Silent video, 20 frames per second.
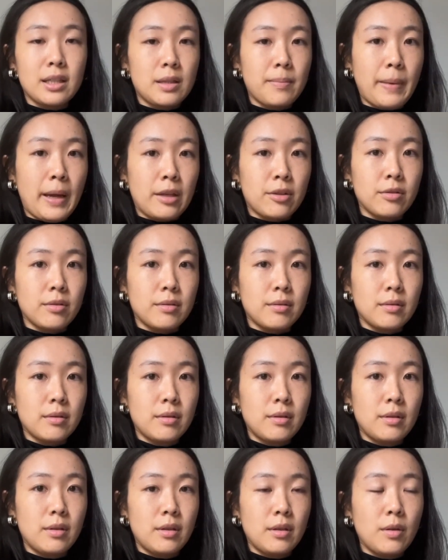pattern,
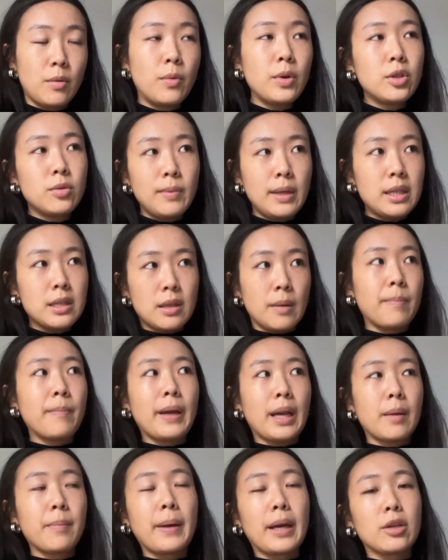which means the
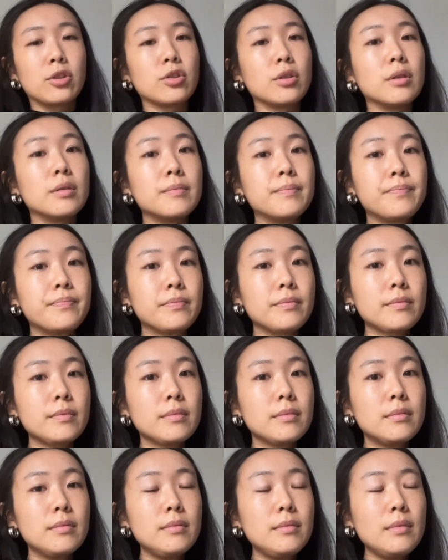big picture.
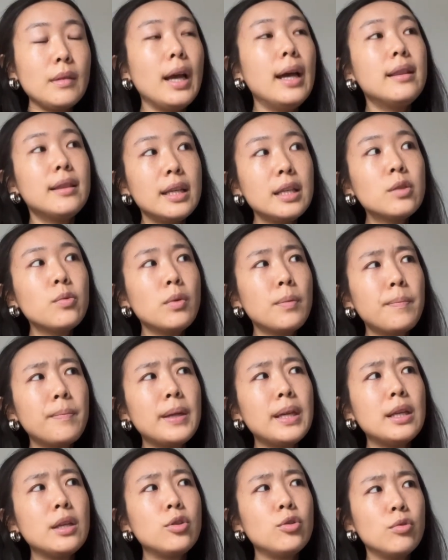And this would be
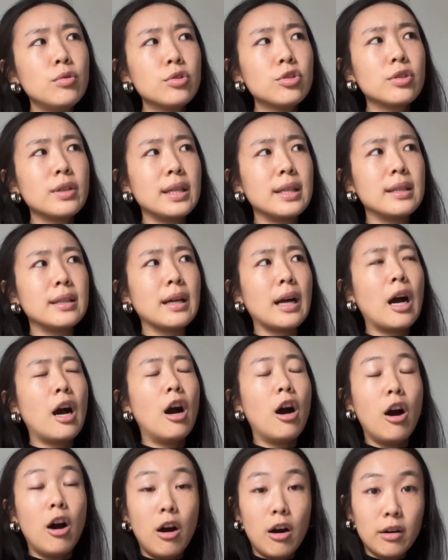usually the
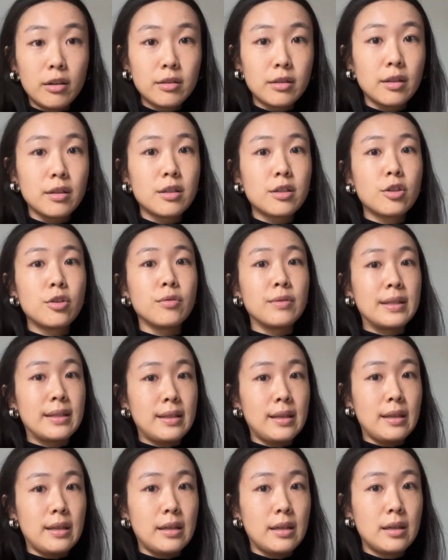hardest to
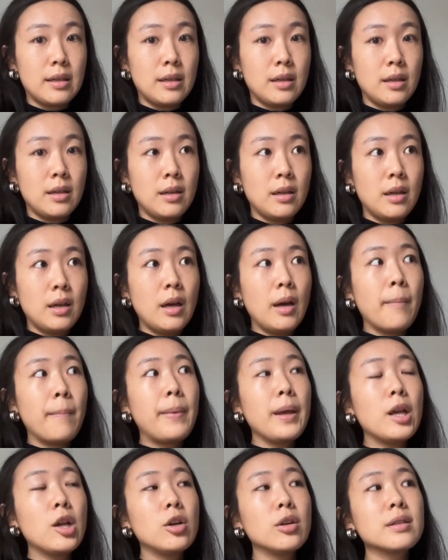see,
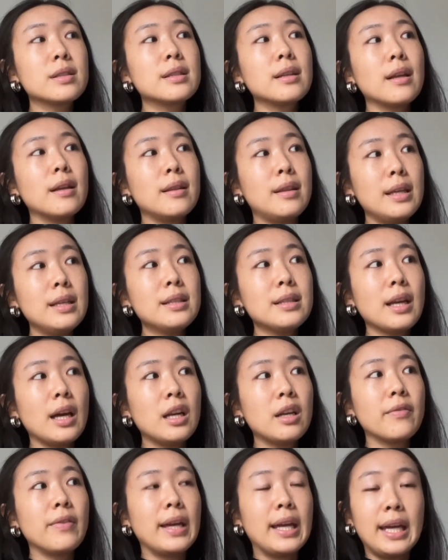because these kind
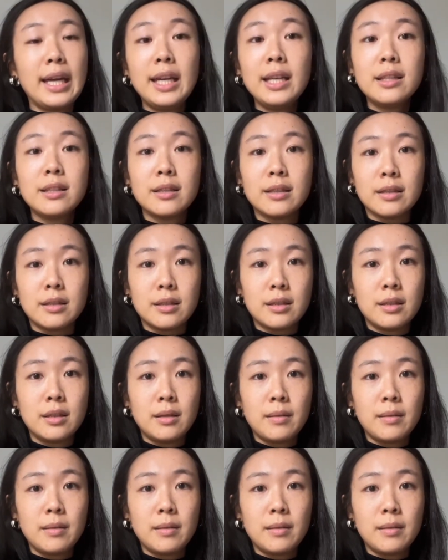of hidden